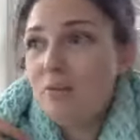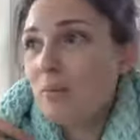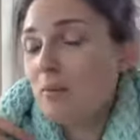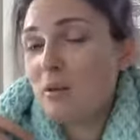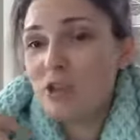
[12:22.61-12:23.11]

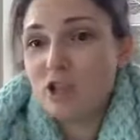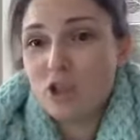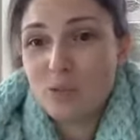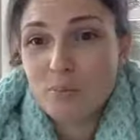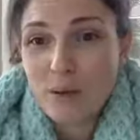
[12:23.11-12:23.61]
maybe just
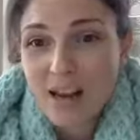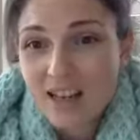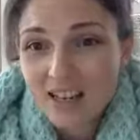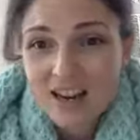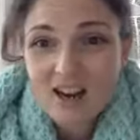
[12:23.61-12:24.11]
your bank
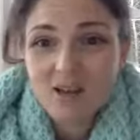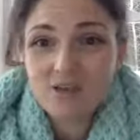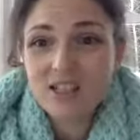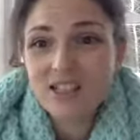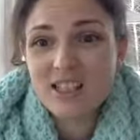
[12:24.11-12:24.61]

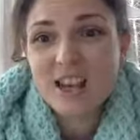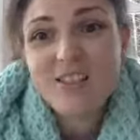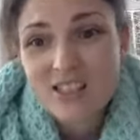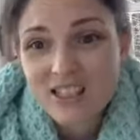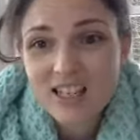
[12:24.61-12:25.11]
account, a
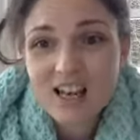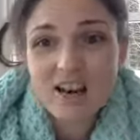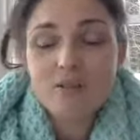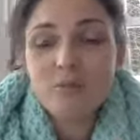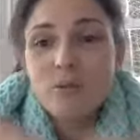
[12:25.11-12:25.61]
savings
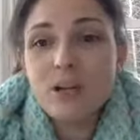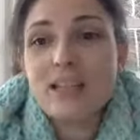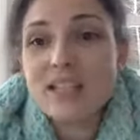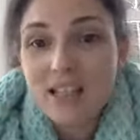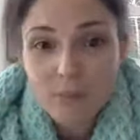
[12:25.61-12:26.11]
account, put
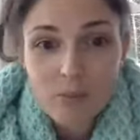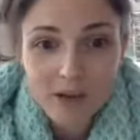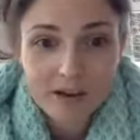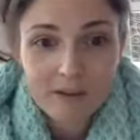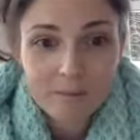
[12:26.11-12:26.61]
it
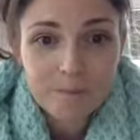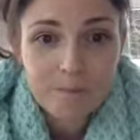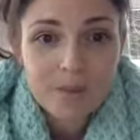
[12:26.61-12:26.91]
somewhere,